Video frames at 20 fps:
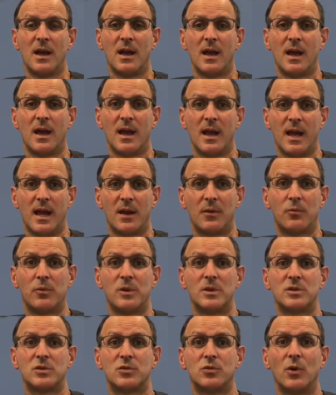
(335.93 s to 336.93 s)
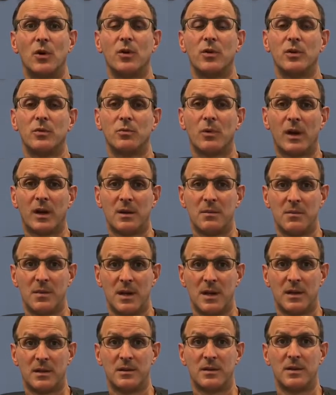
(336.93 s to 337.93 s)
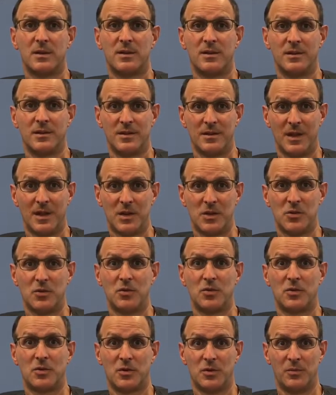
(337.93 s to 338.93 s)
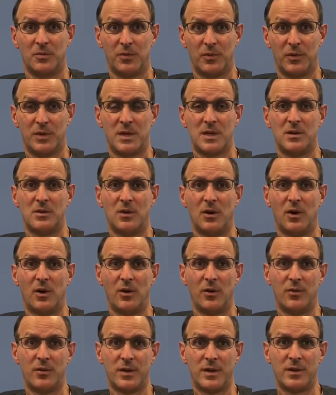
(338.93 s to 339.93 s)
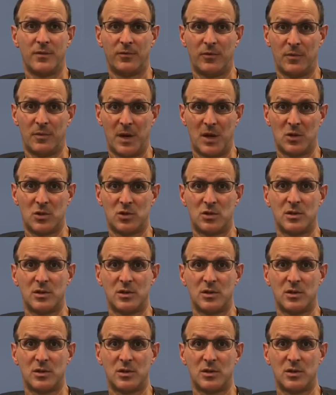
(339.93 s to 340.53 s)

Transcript: and we strongly recommend that you complete all the information